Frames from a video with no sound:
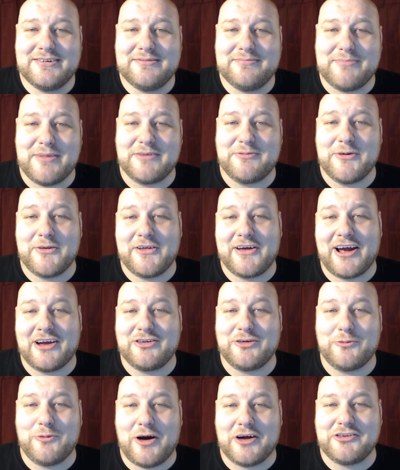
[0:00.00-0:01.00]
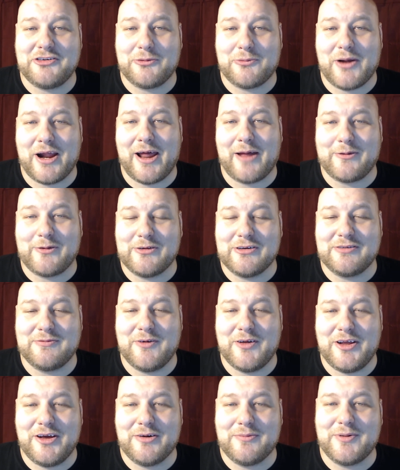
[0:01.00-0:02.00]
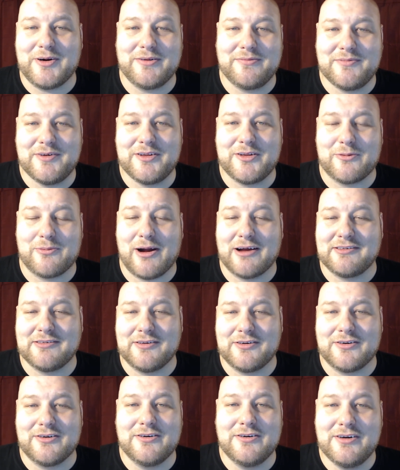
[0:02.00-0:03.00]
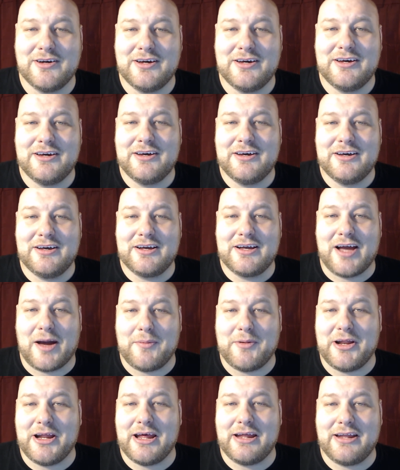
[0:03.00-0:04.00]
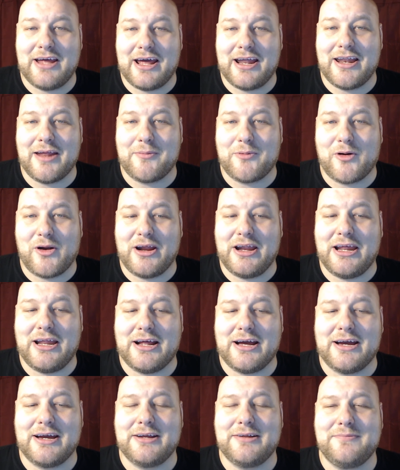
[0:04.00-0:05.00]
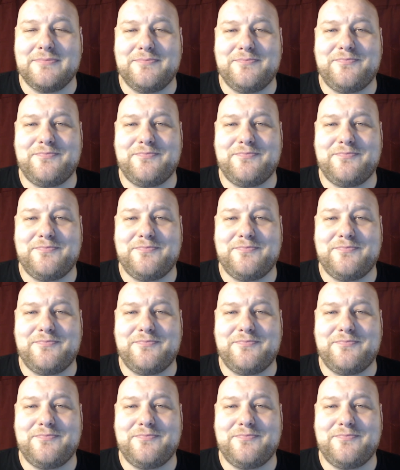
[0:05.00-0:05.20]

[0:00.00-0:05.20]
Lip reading: Makes me think I should watch it right after this video, but The Wrestler coming in at number 89.